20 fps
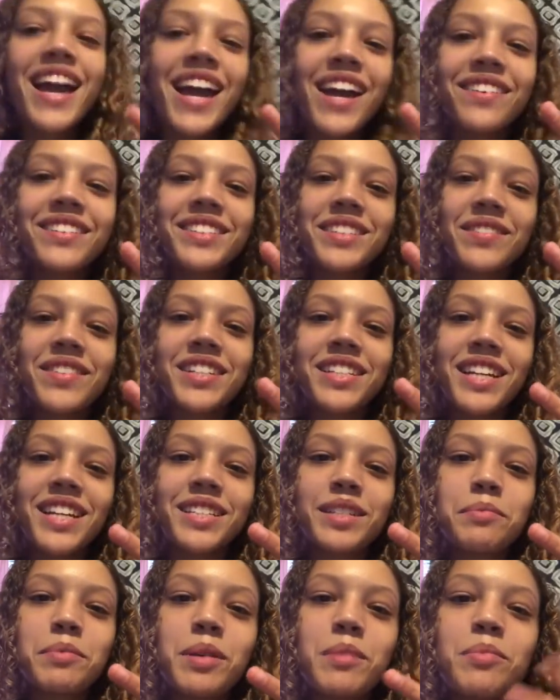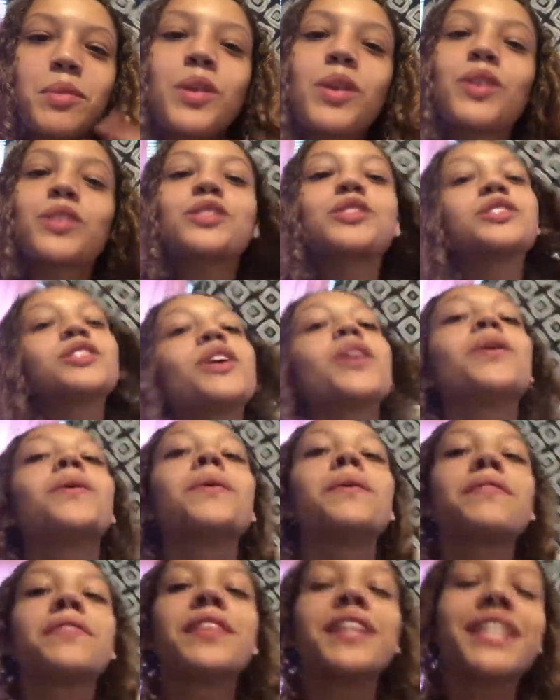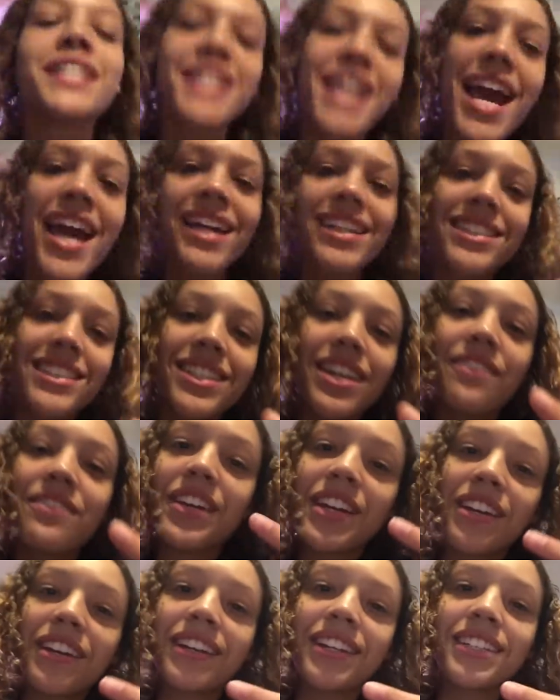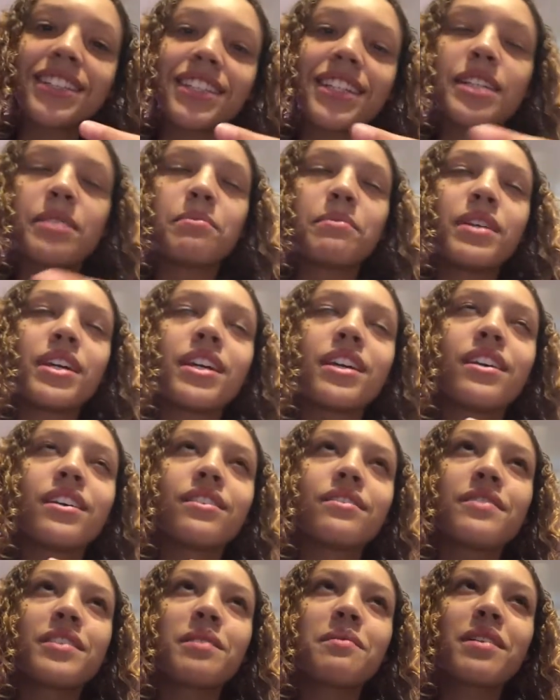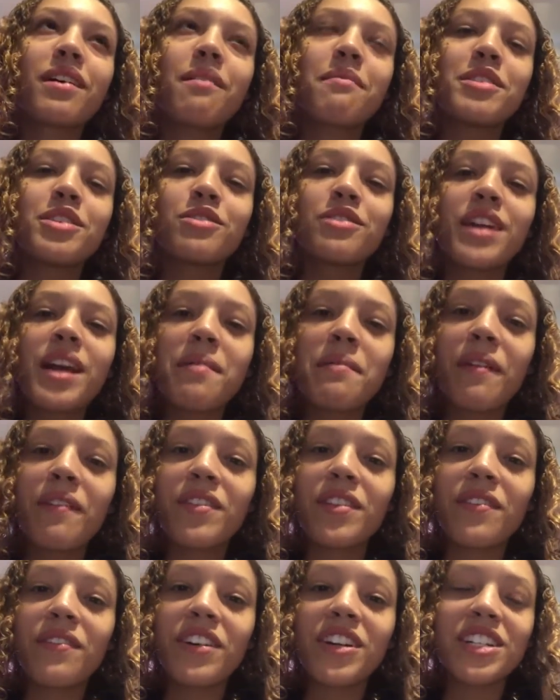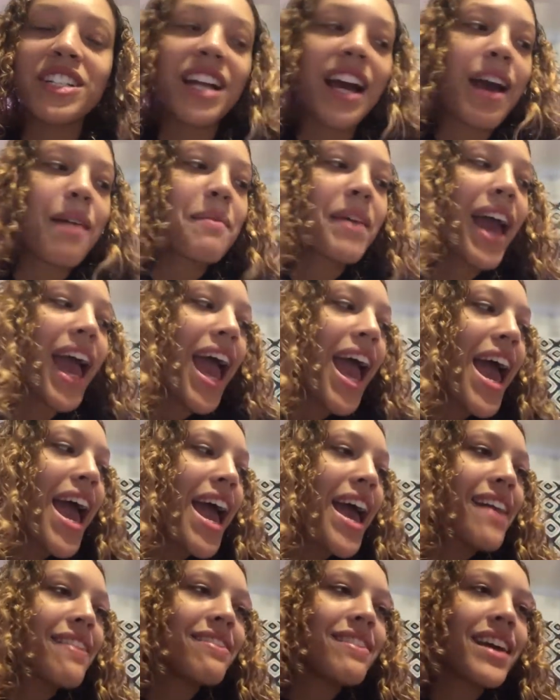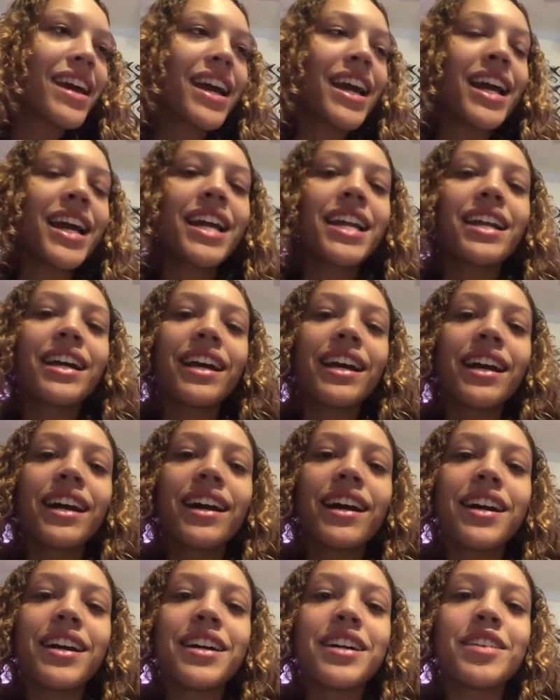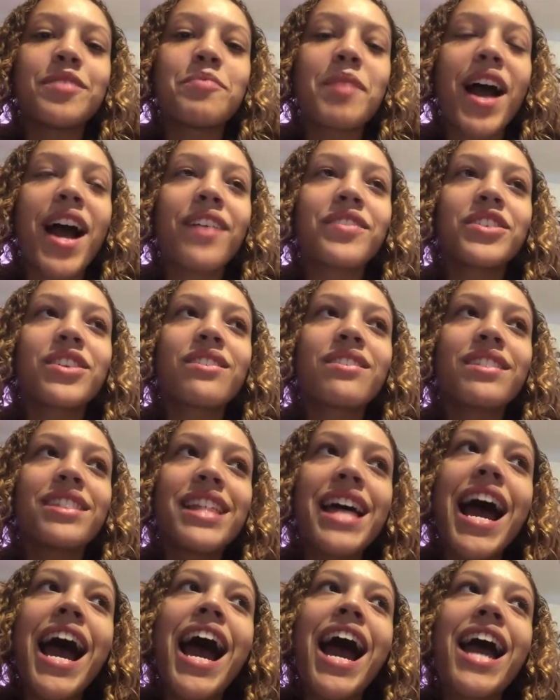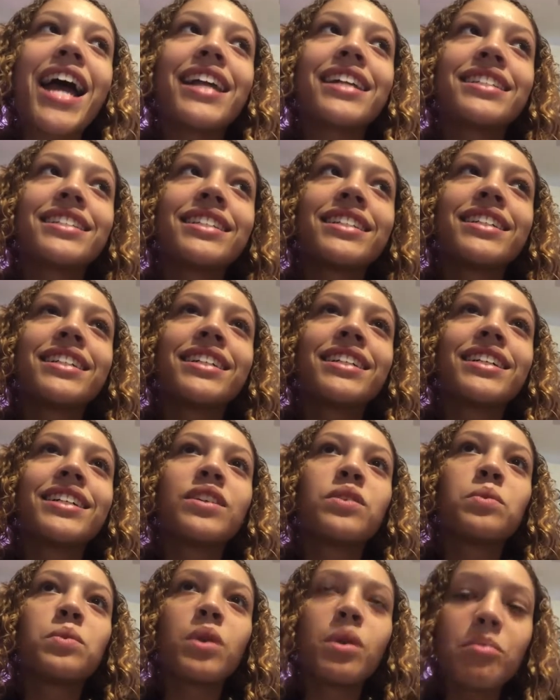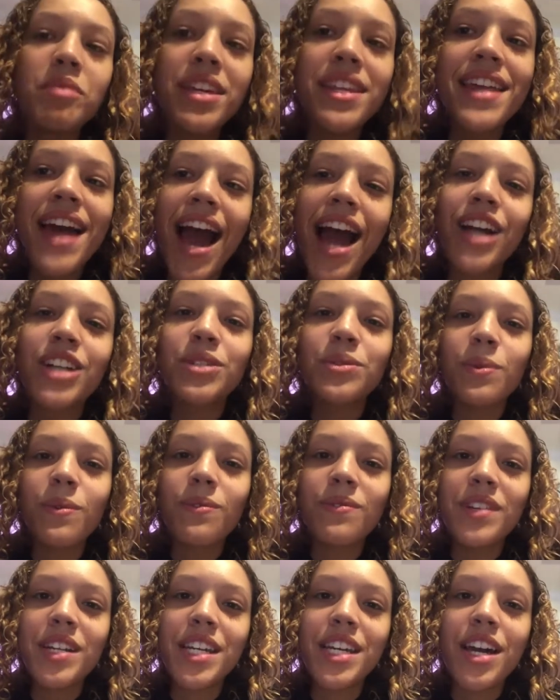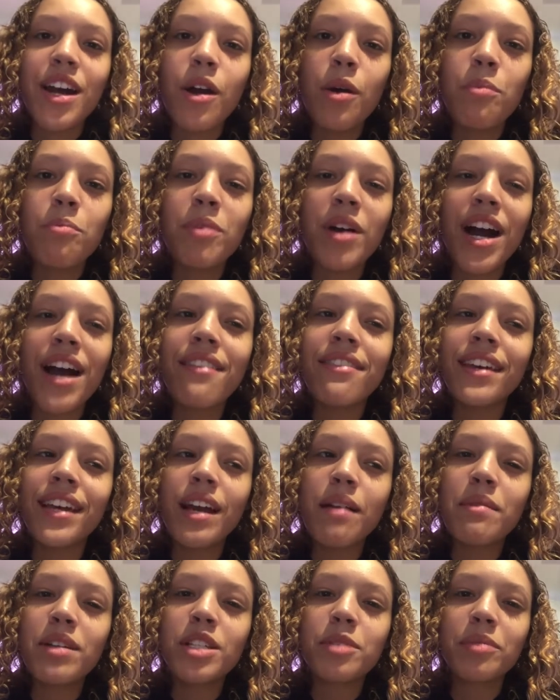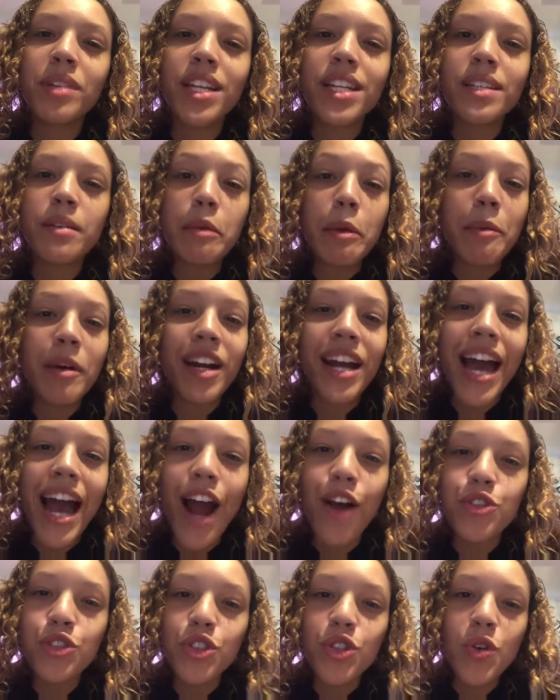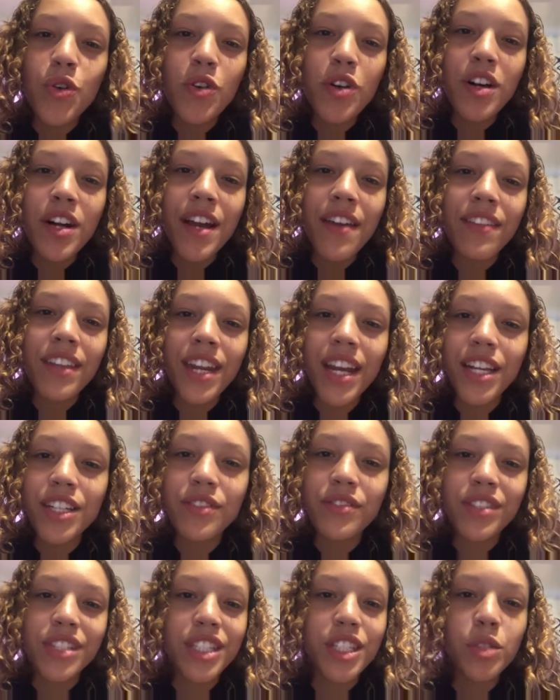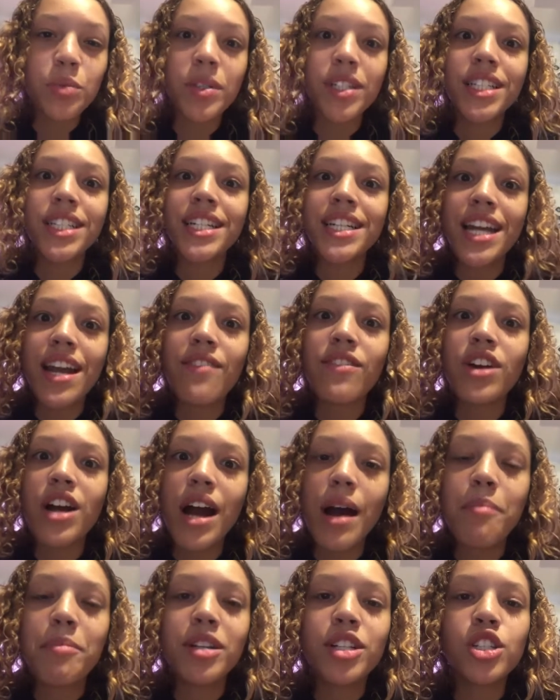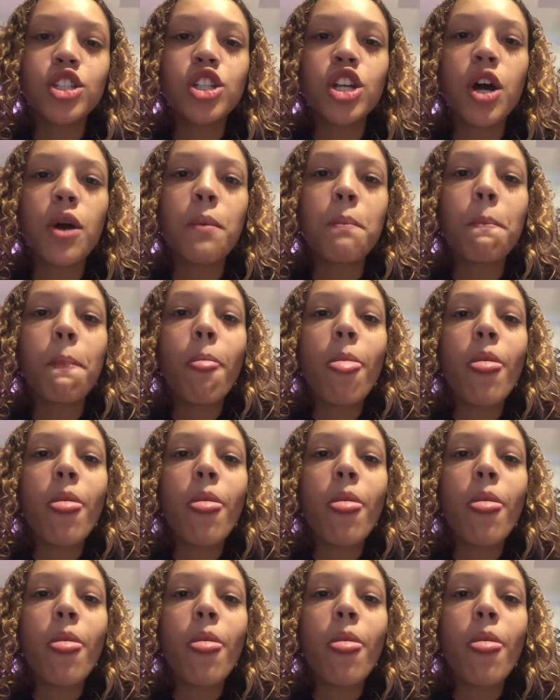Hey, what's up my snazzy people? So the next stuff that you're gonna see is me filming on my new camera for the first time. And then um, after that will be the actual video. But I think I'm explaining something about a house tour in the next footage, which never happened. So